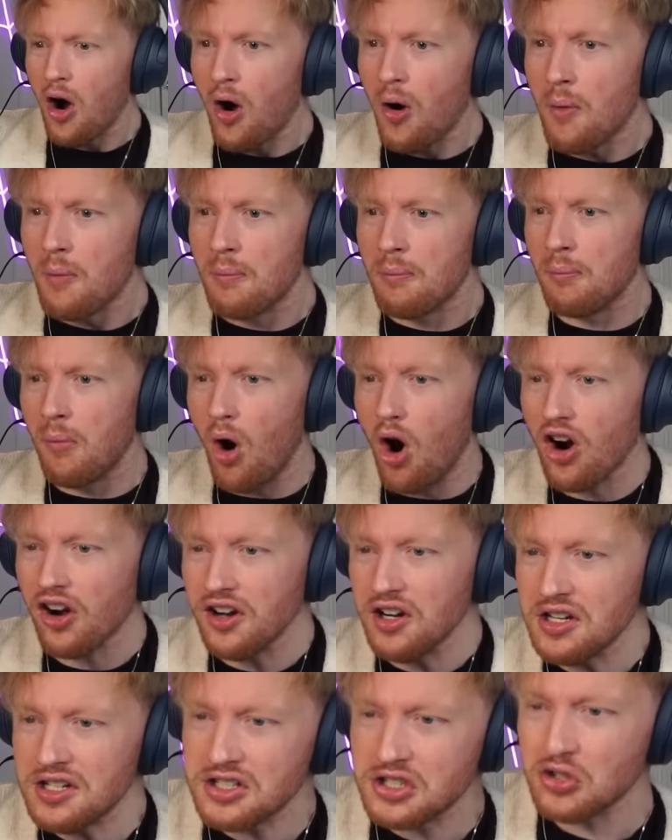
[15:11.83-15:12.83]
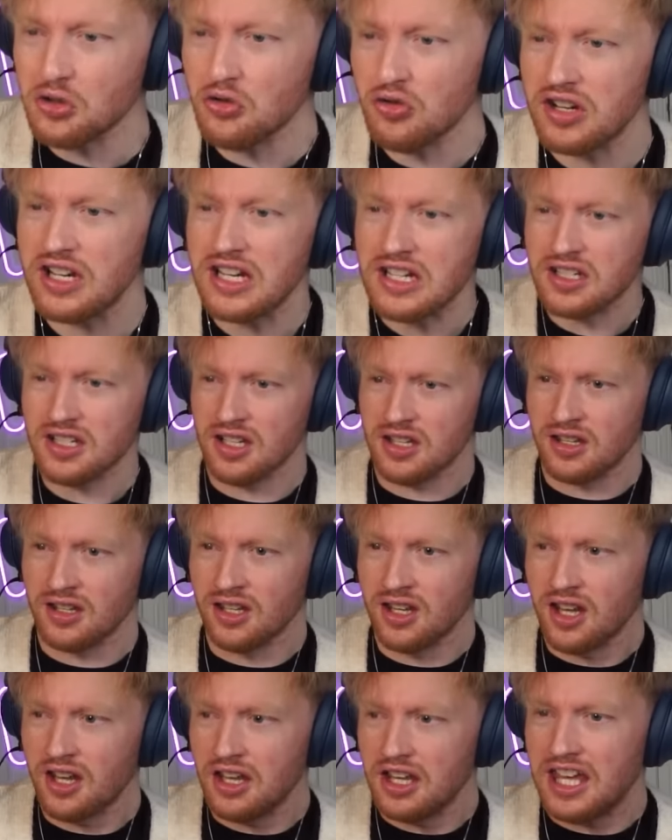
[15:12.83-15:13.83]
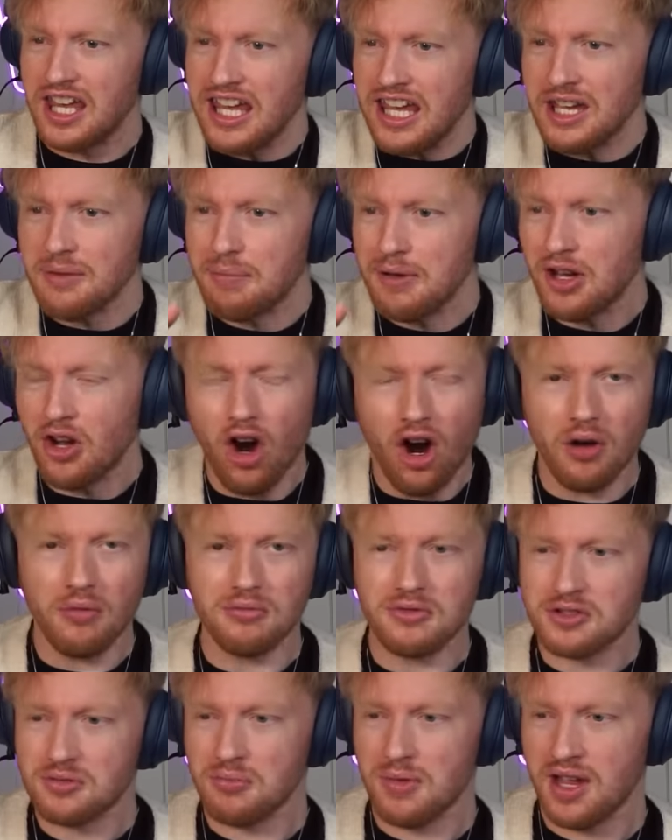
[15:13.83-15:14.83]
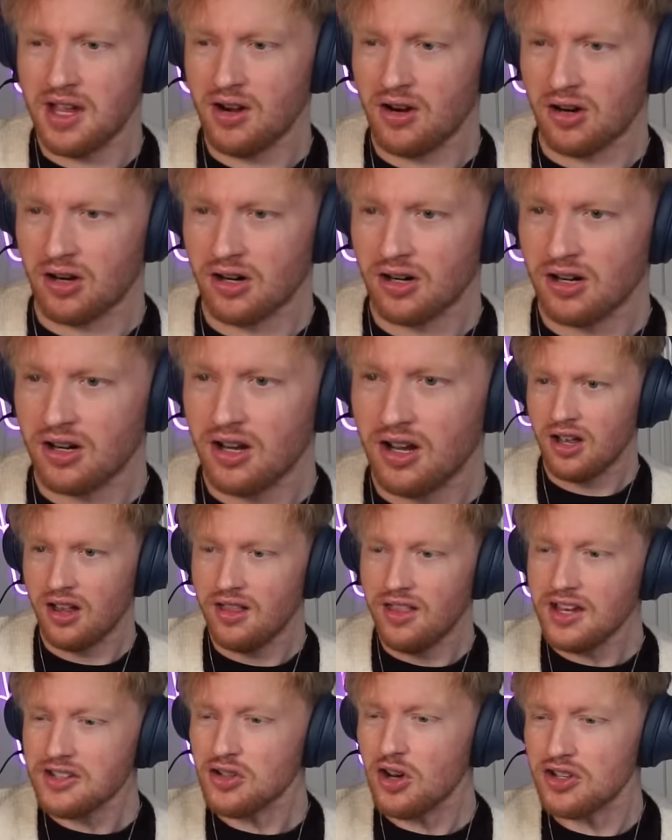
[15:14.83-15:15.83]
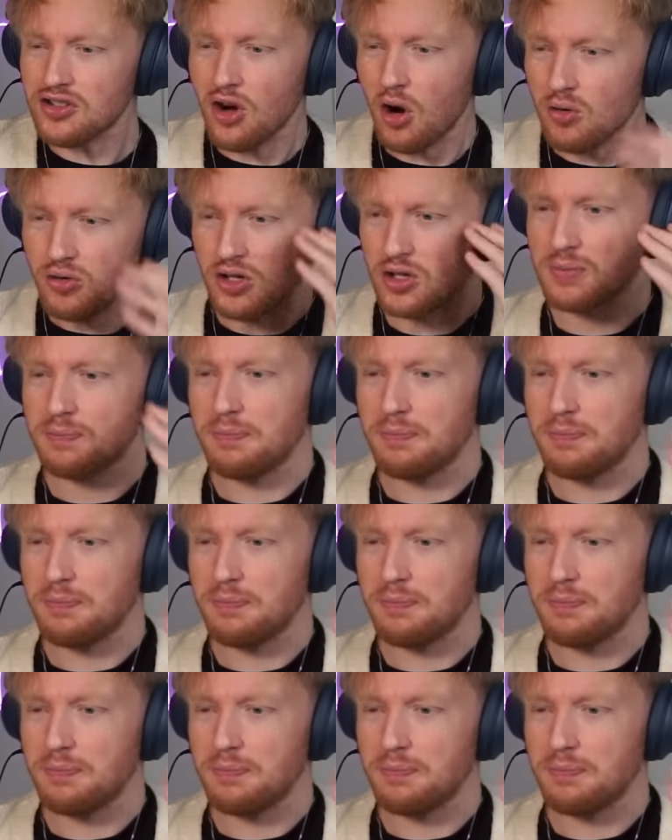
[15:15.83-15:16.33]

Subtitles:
Marty is the reason he becomes mayor. This is all just